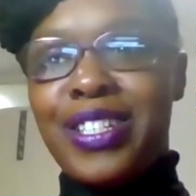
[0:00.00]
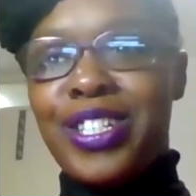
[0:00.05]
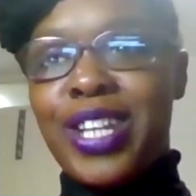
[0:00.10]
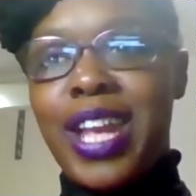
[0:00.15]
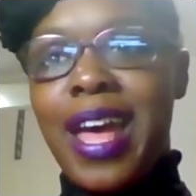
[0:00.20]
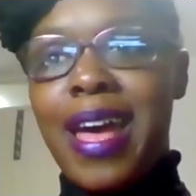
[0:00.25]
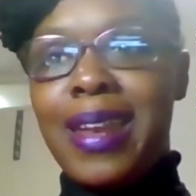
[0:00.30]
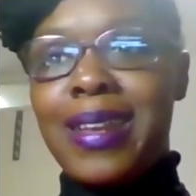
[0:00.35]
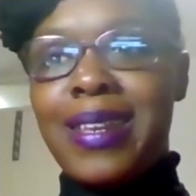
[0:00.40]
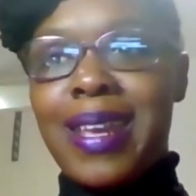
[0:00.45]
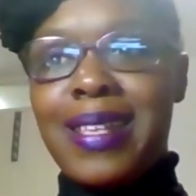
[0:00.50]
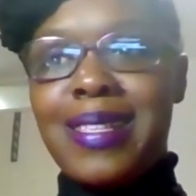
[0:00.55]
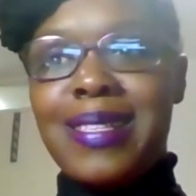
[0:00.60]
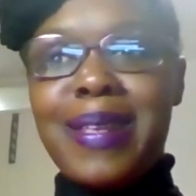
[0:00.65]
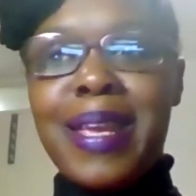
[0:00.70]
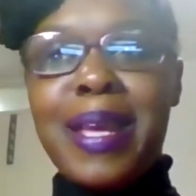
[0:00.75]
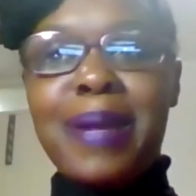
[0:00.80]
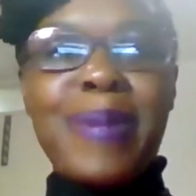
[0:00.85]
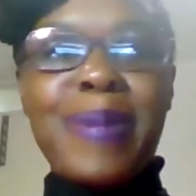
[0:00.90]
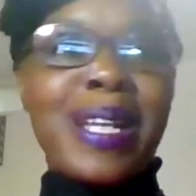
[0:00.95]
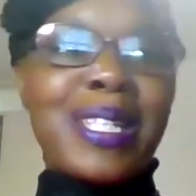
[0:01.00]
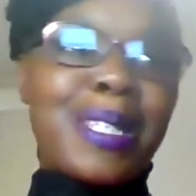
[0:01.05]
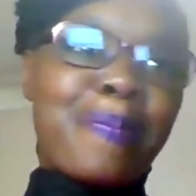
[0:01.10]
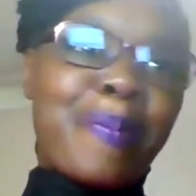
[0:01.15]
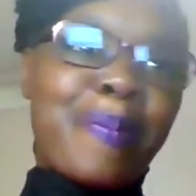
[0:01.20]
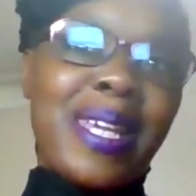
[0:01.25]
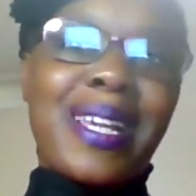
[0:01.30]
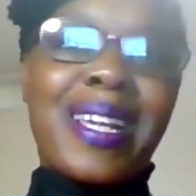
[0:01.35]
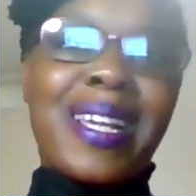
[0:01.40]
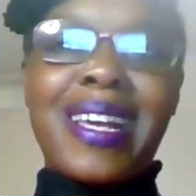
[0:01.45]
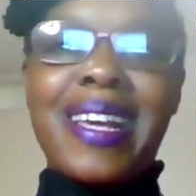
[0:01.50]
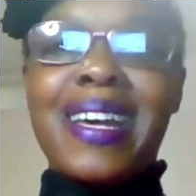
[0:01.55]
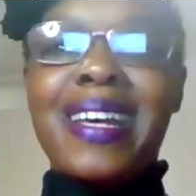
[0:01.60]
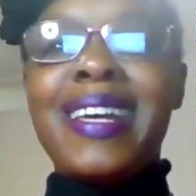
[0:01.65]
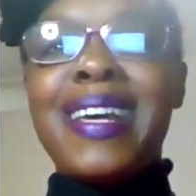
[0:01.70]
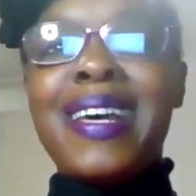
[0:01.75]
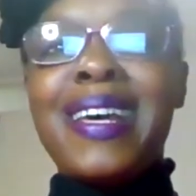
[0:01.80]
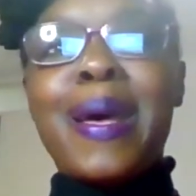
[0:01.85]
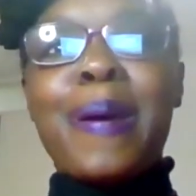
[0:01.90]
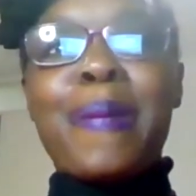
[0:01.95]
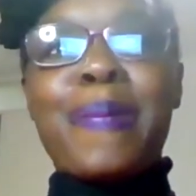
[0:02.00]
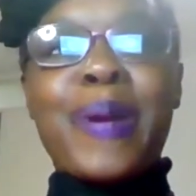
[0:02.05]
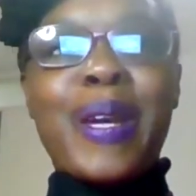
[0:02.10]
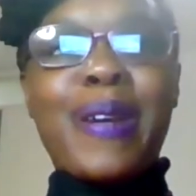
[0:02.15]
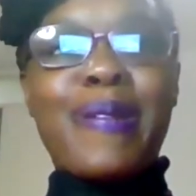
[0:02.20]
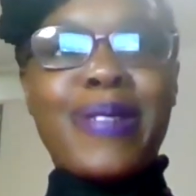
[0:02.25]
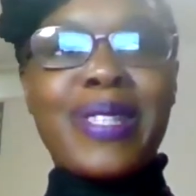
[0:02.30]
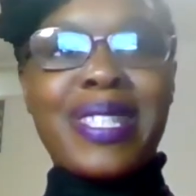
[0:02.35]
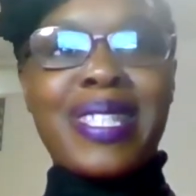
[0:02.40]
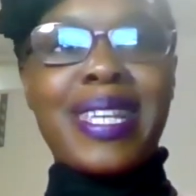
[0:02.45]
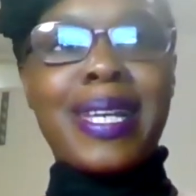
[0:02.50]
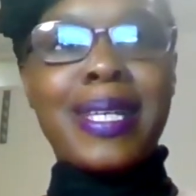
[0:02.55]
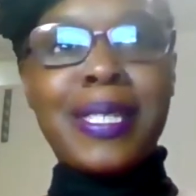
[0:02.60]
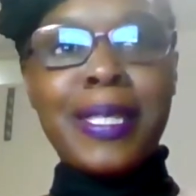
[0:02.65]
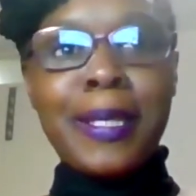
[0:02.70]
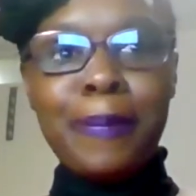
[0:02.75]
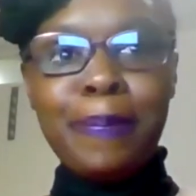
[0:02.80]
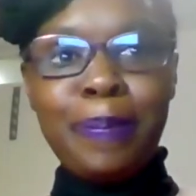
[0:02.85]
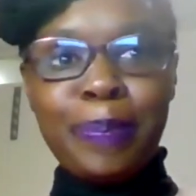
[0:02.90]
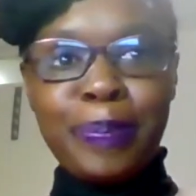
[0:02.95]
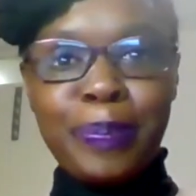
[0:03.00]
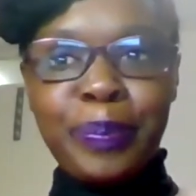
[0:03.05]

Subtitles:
shared in my speaker appearances.